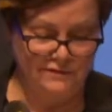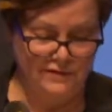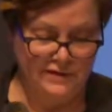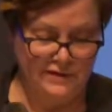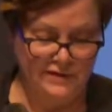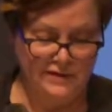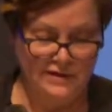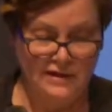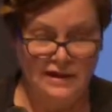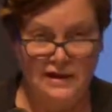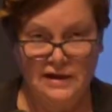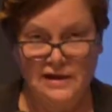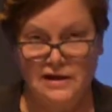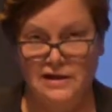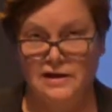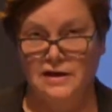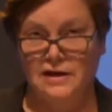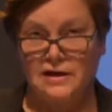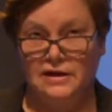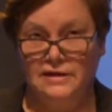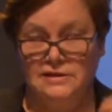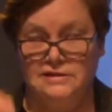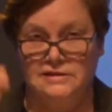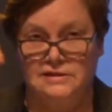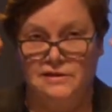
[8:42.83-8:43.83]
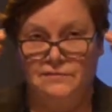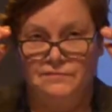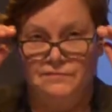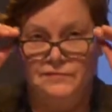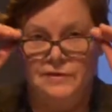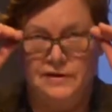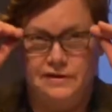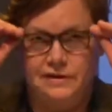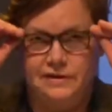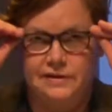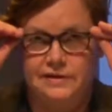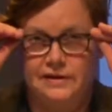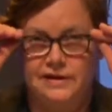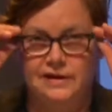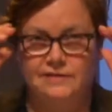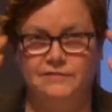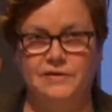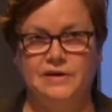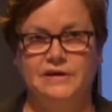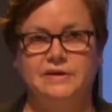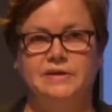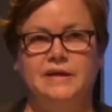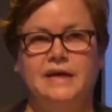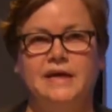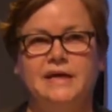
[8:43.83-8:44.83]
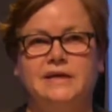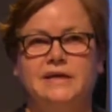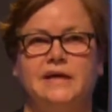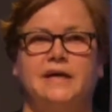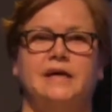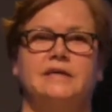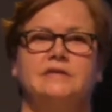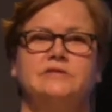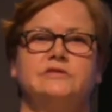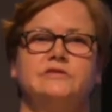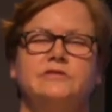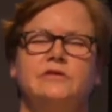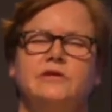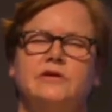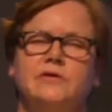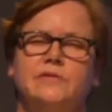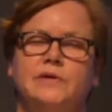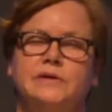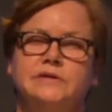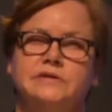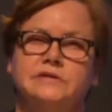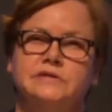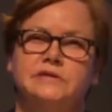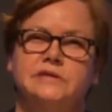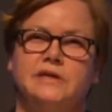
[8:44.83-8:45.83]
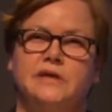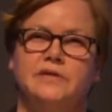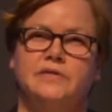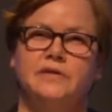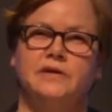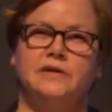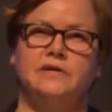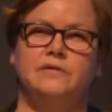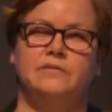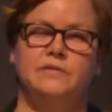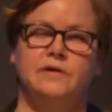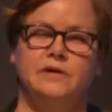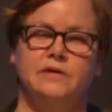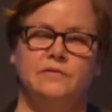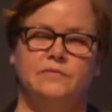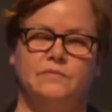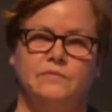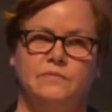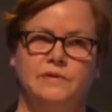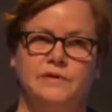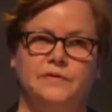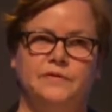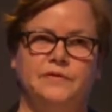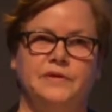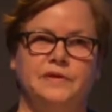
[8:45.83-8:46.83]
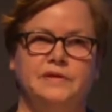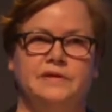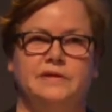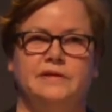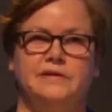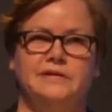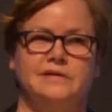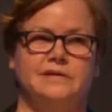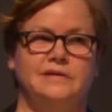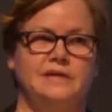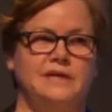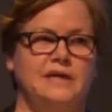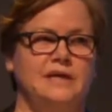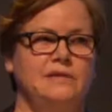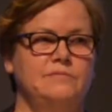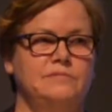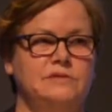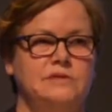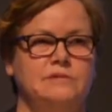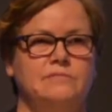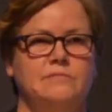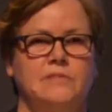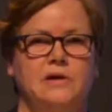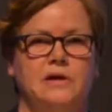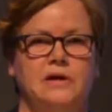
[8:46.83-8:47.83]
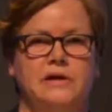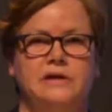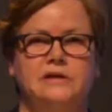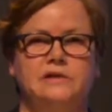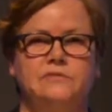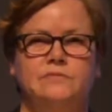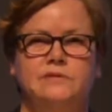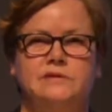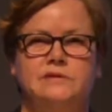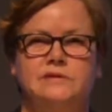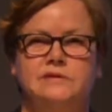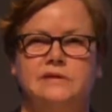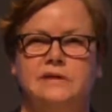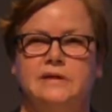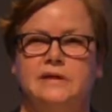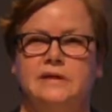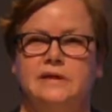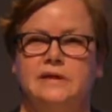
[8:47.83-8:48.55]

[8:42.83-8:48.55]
And I, something that if I had asked her a question, I thought it, it, one thing that came to mind was.